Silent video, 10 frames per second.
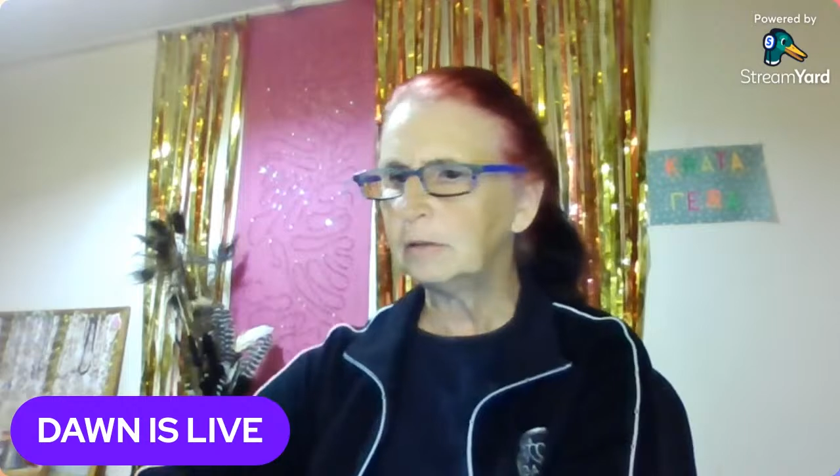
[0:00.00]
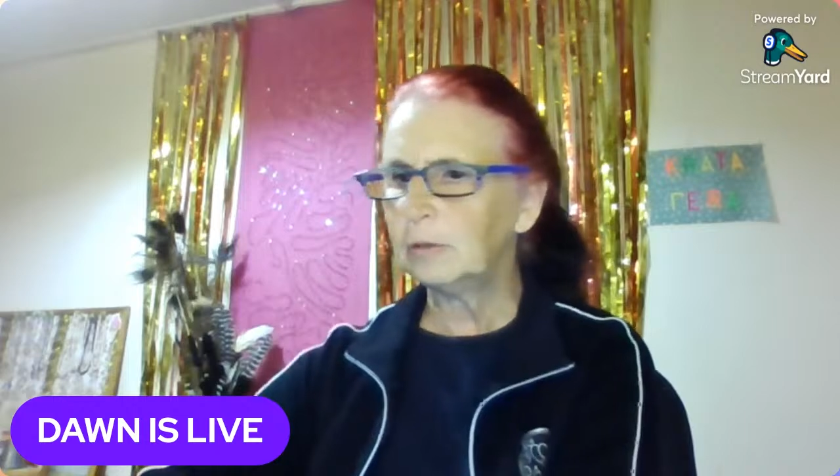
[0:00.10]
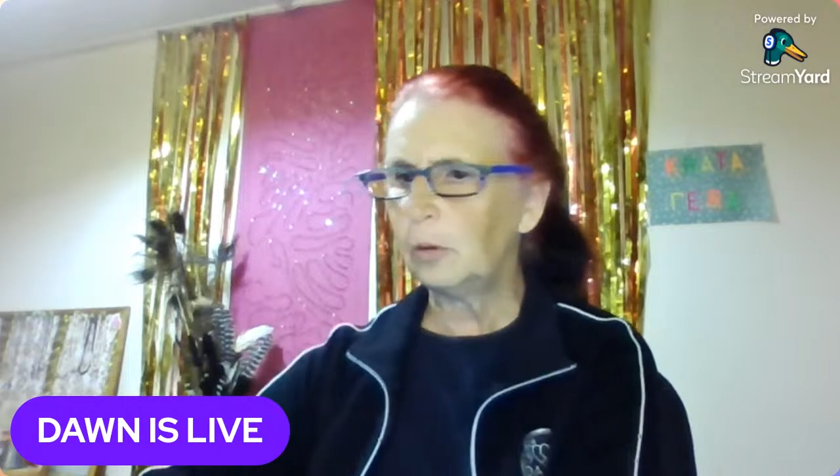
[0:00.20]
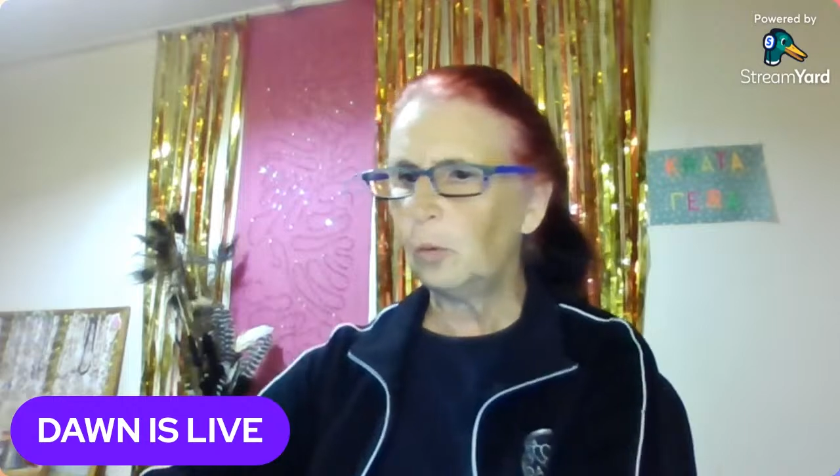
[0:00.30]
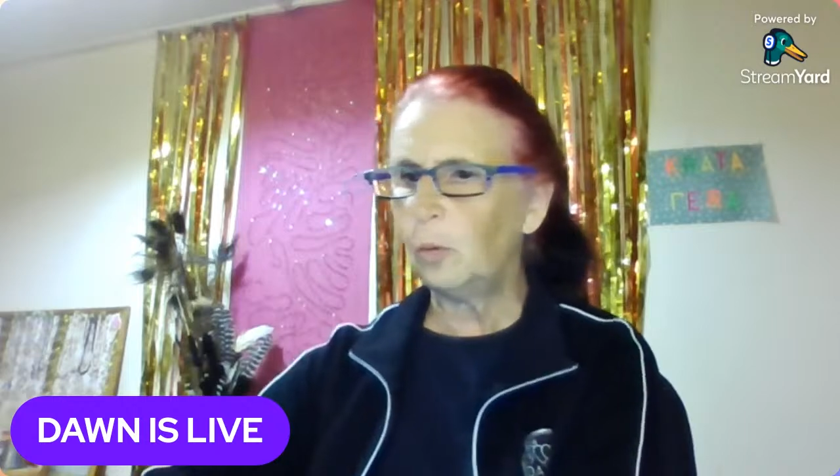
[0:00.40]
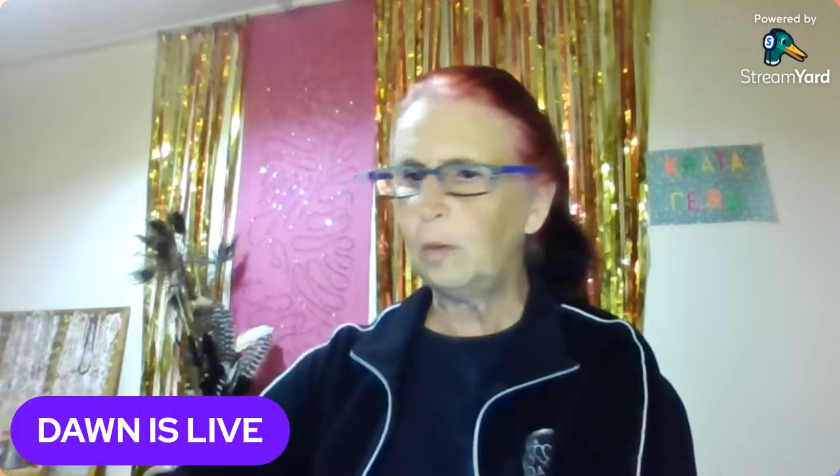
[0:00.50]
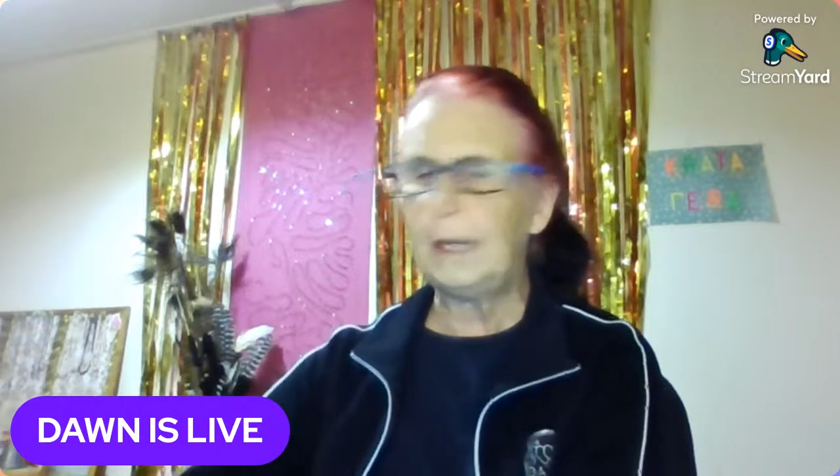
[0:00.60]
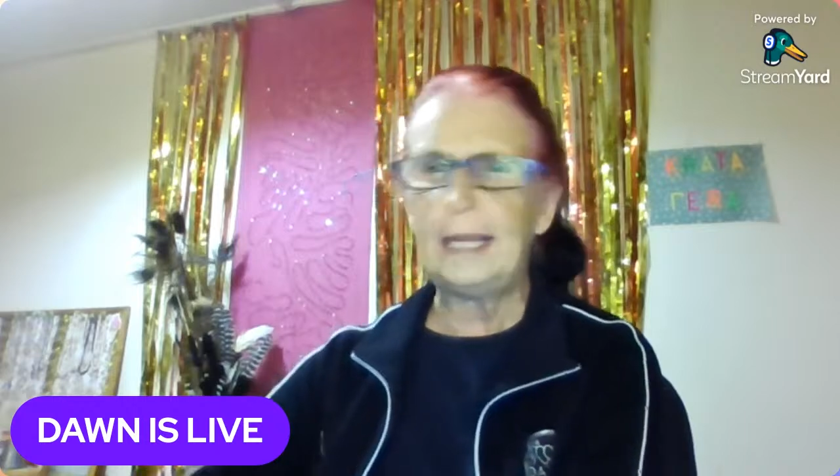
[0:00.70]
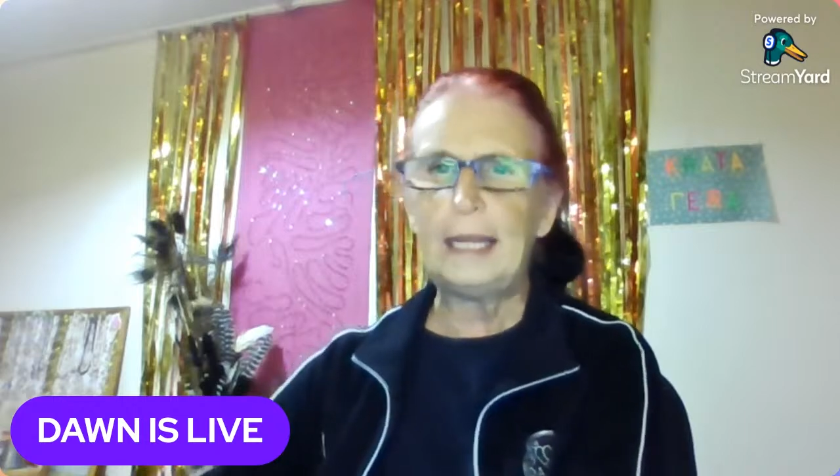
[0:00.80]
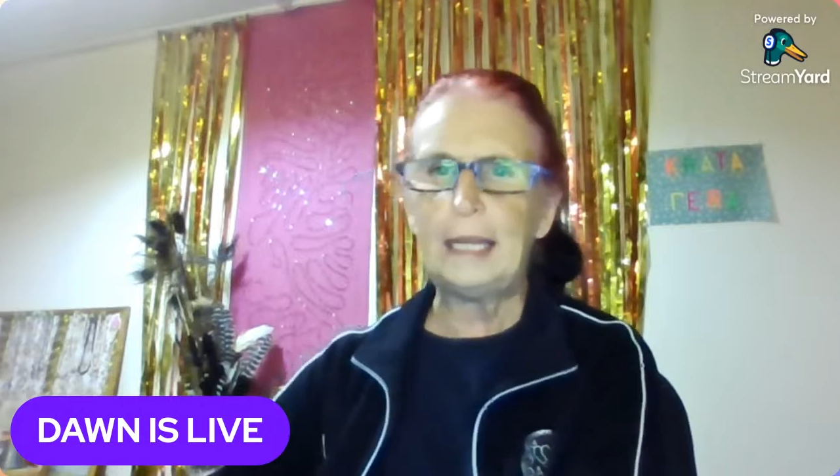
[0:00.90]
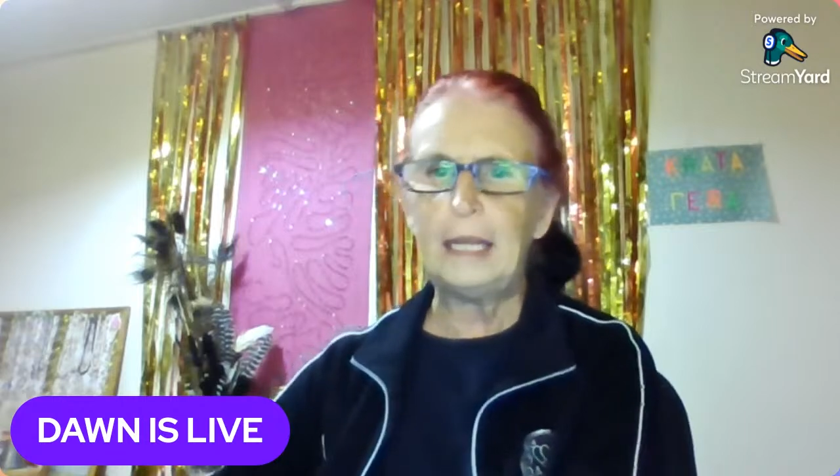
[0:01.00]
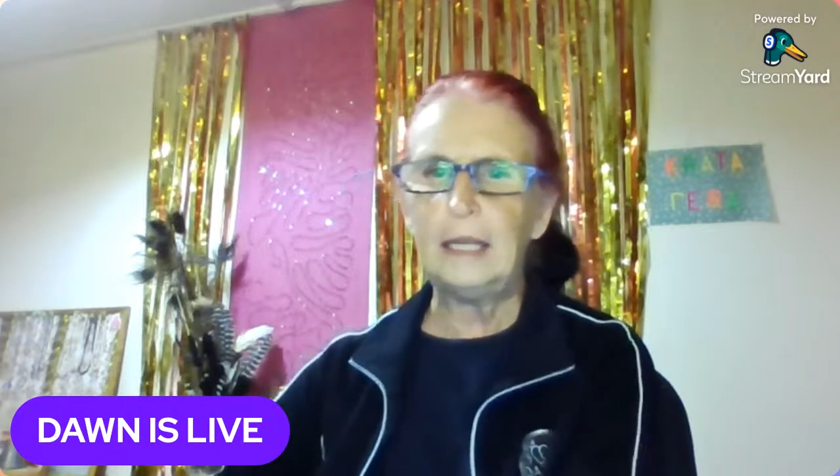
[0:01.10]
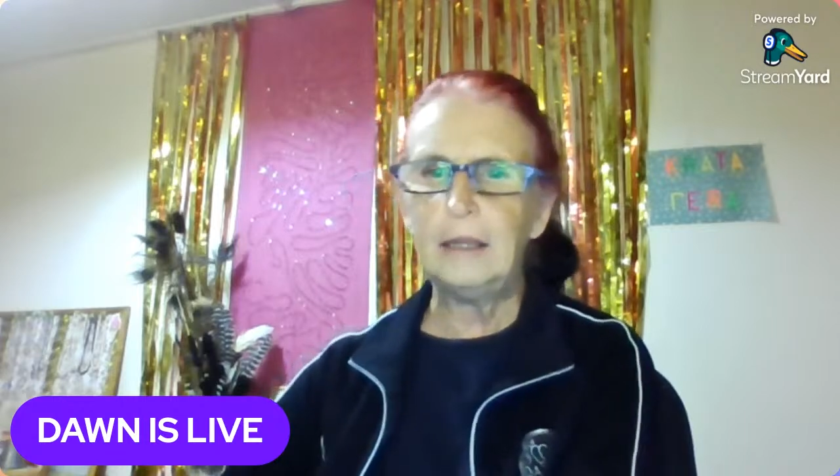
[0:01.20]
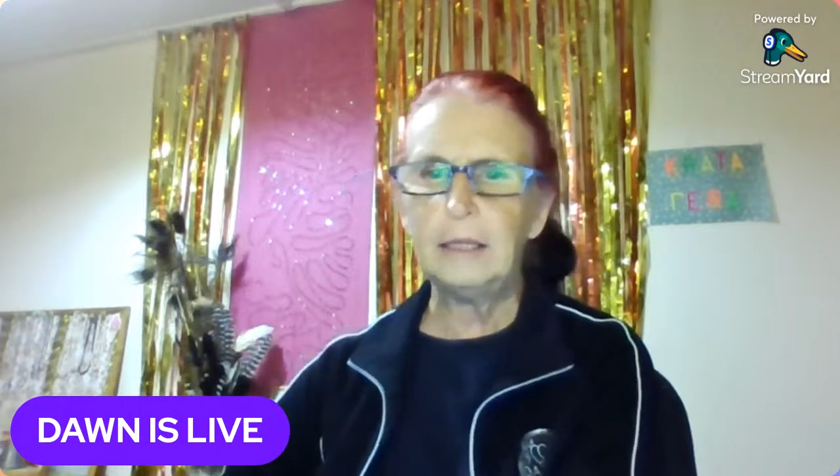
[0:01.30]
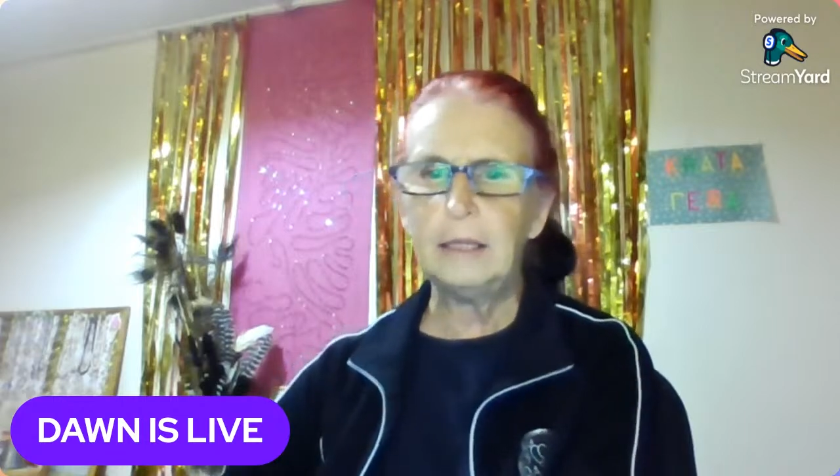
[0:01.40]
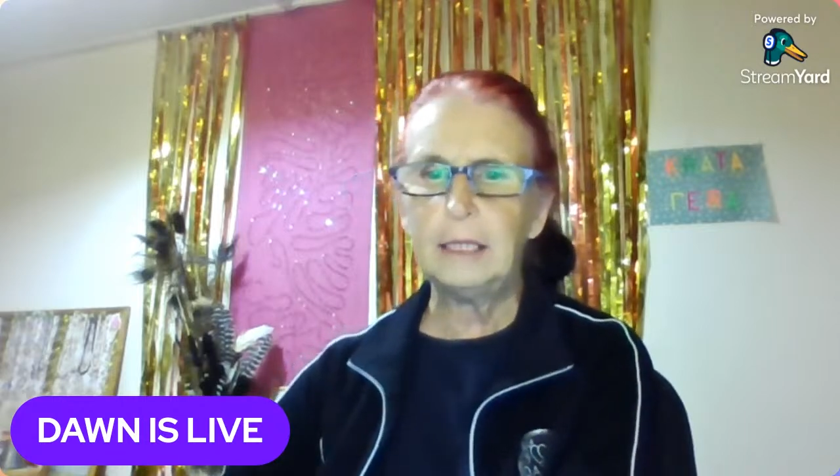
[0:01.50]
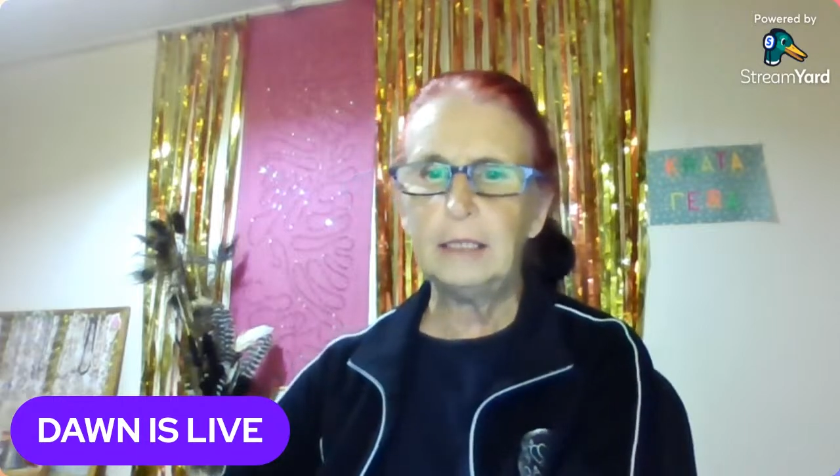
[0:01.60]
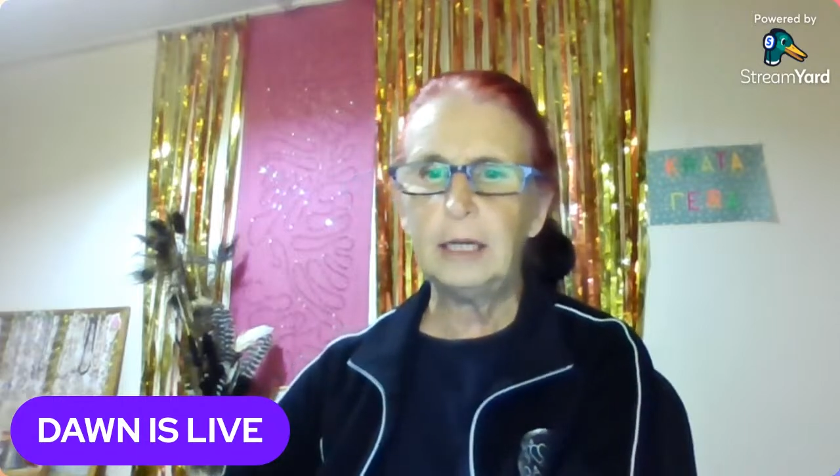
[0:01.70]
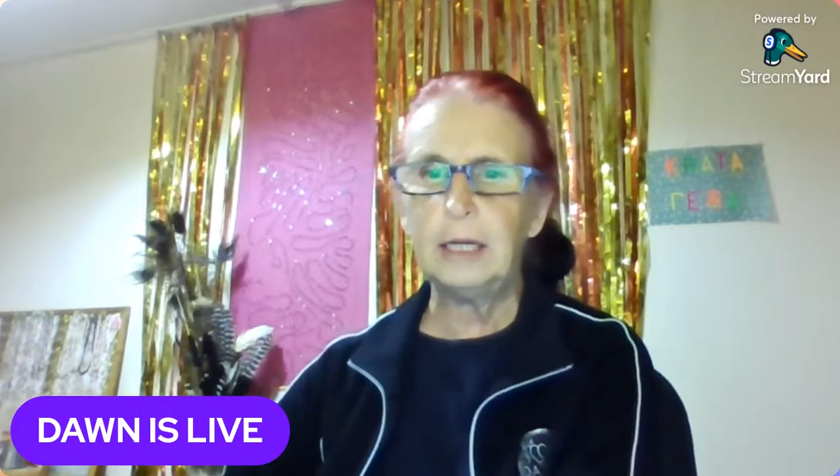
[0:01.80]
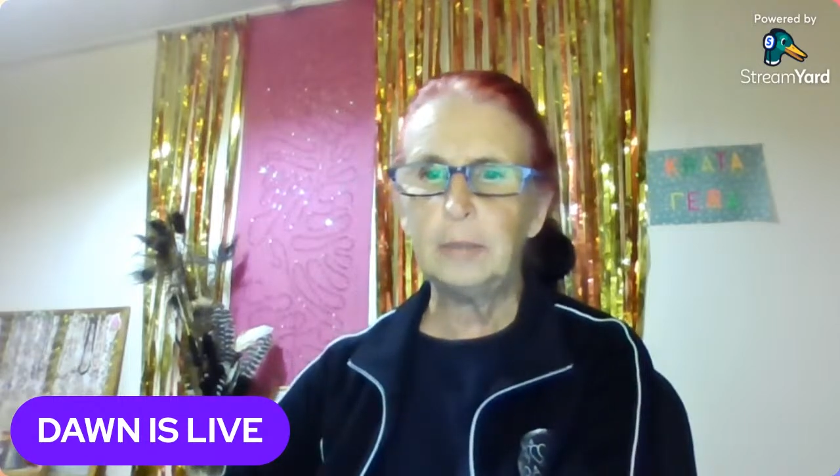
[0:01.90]
with an
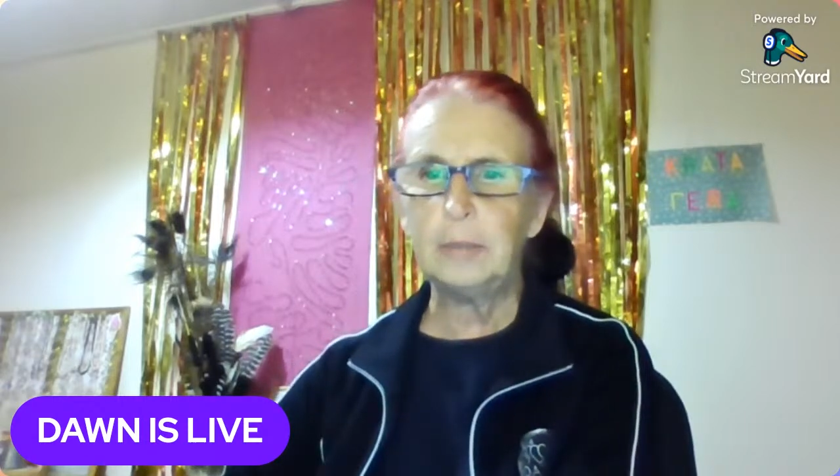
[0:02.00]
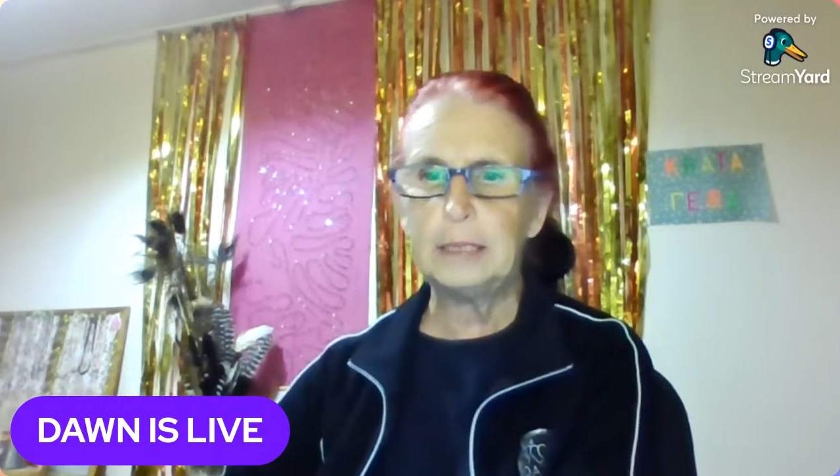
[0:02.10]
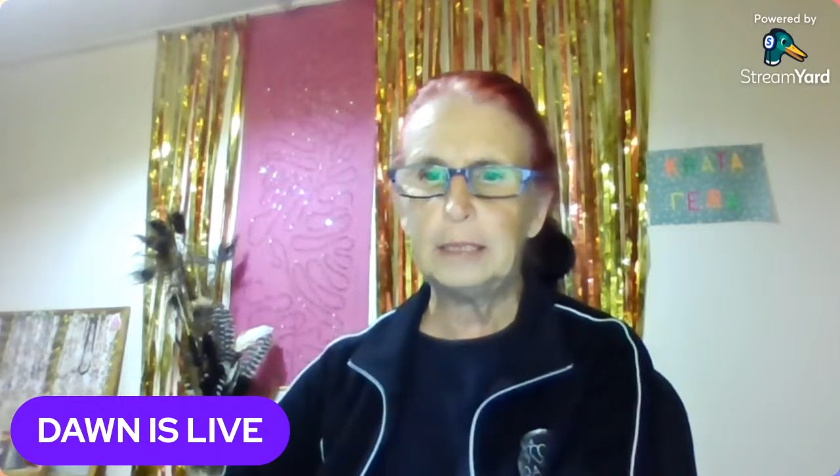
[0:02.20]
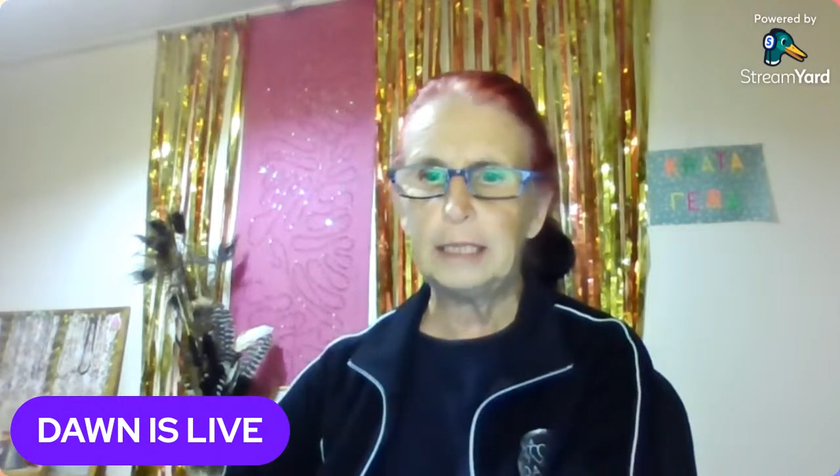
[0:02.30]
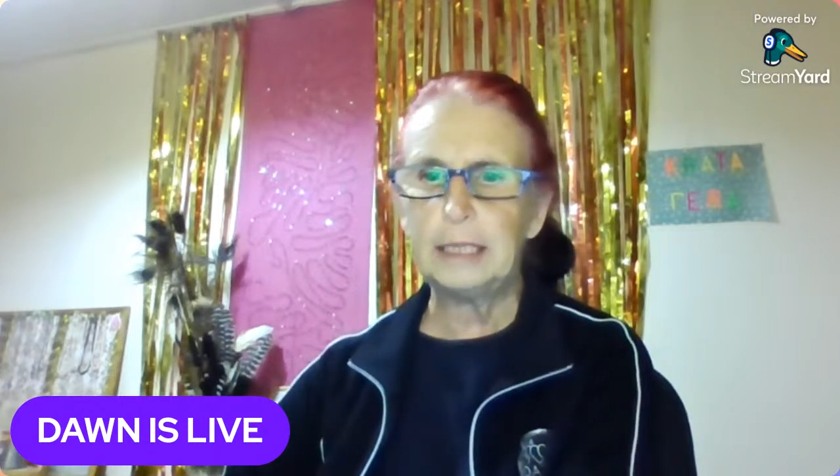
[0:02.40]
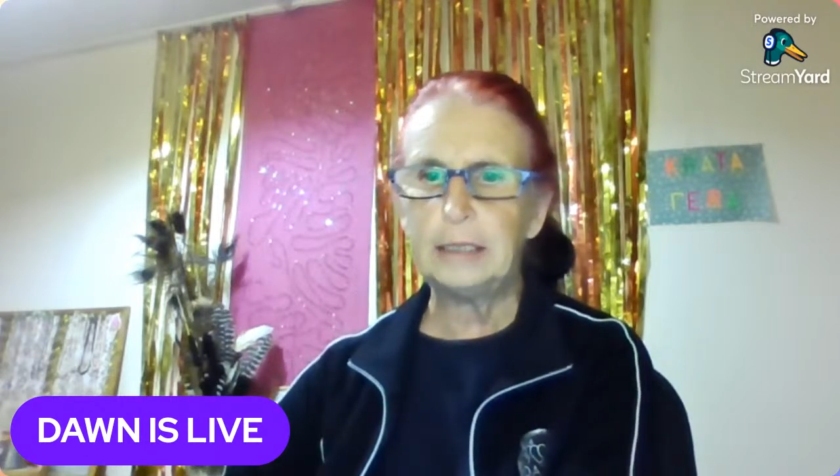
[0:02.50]
update.